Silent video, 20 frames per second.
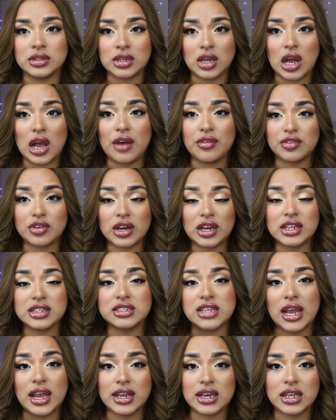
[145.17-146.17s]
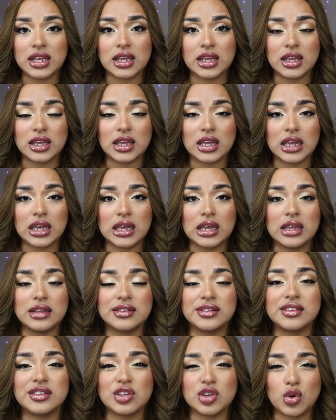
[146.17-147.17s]
after I dyed it, it
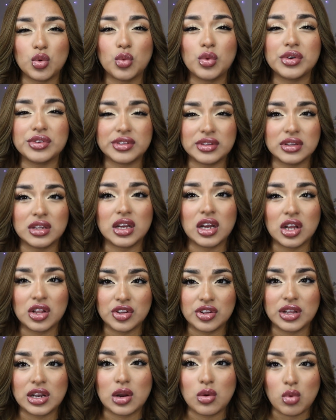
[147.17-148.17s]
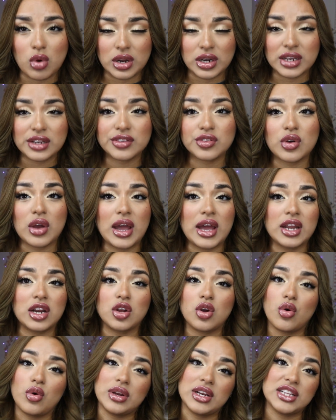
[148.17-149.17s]
still wasn't the color that I wanted, so I had to
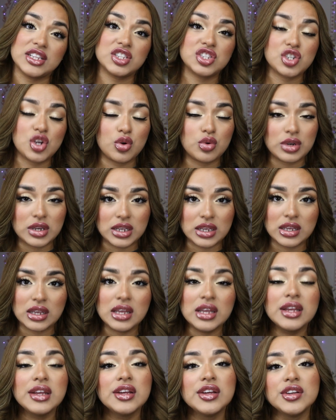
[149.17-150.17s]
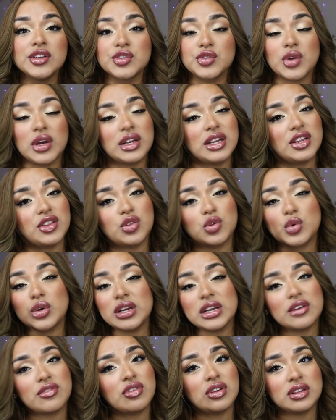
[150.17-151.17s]
go in and tone it. So I did 3
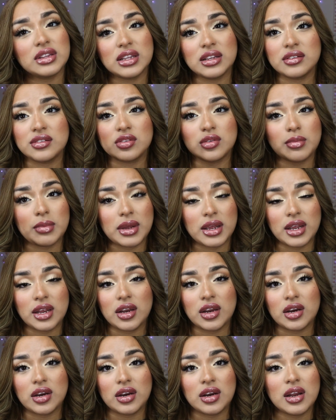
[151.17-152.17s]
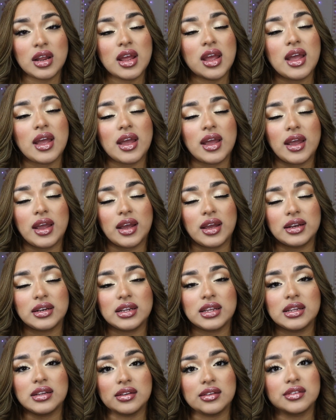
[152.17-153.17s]
different things to my hair, and
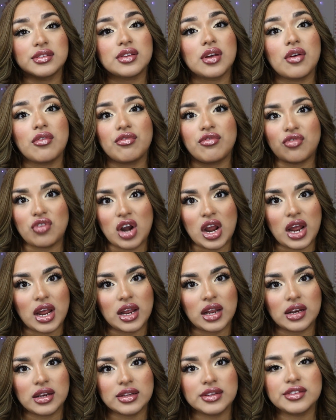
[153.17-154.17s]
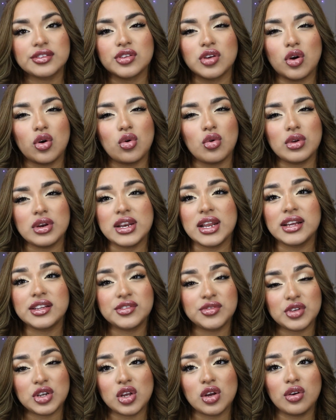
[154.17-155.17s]
it is fried. So next
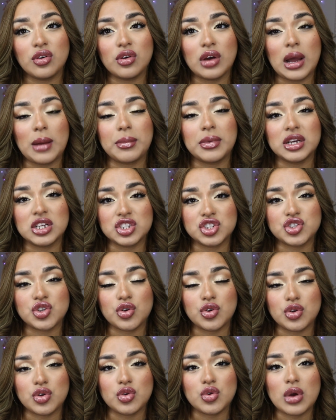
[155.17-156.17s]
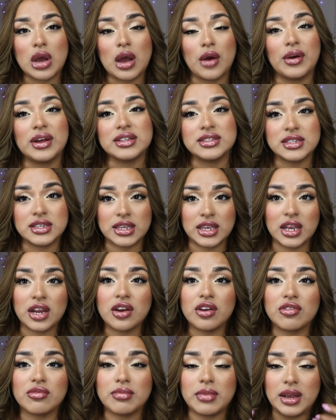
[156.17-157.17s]
video I'm going to show you how I take
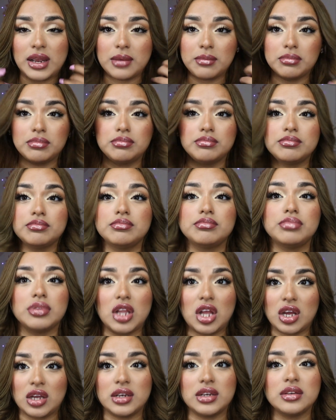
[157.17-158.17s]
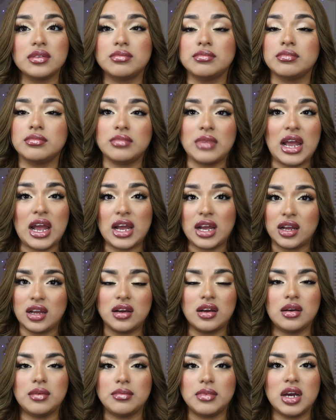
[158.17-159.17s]
care of my blonde
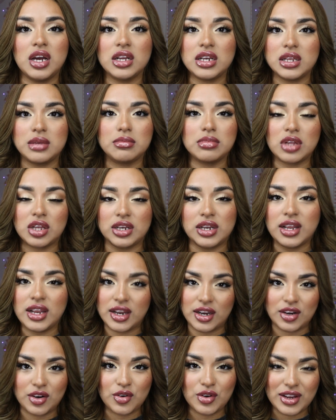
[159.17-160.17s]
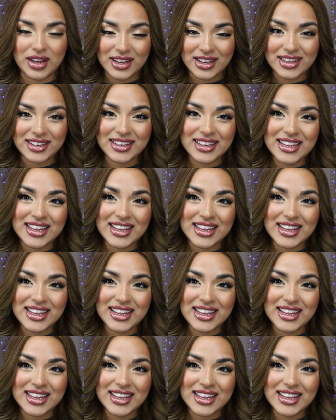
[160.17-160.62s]
honey blonde hair. Okay,